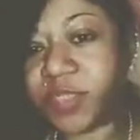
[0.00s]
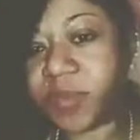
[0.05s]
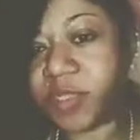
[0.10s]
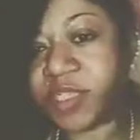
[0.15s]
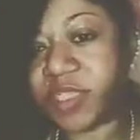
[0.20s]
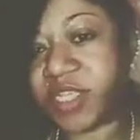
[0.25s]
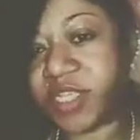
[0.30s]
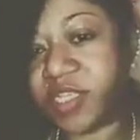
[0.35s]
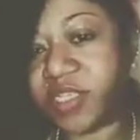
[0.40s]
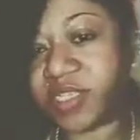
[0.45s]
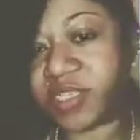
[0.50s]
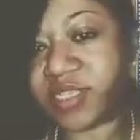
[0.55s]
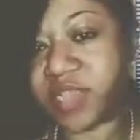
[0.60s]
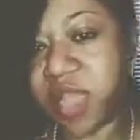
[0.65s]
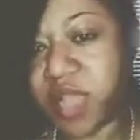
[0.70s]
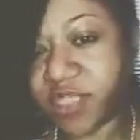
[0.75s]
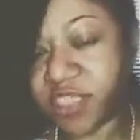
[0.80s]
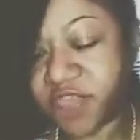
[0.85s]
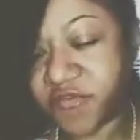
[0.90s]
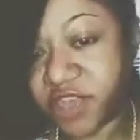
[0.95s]
I'm supposed to eat the
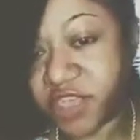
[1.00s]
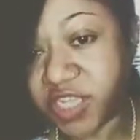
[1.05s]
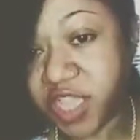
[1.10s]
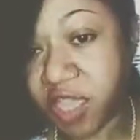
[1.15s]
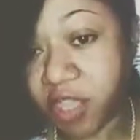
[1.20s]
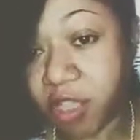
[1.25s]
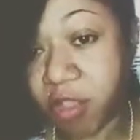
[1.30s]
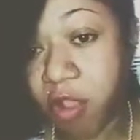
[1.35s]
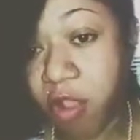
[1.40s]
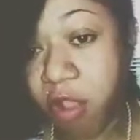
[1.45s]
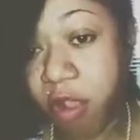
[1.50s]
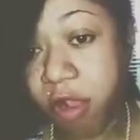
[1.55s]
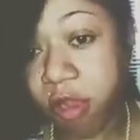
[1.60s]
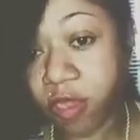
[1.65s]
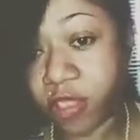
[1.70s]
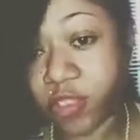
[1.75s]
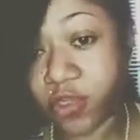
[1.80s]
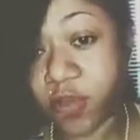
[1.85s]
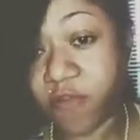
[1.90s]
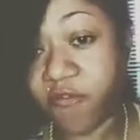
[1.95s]
size of a deck of
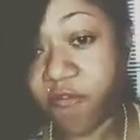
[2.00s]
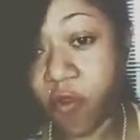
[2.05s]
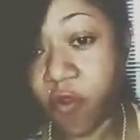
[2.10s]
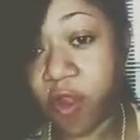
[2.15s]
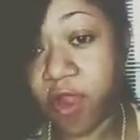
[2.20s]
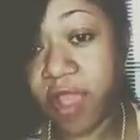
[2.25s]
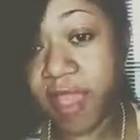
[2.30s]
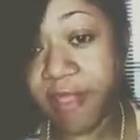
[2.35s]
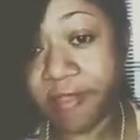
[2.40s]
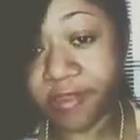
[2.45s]
cards or four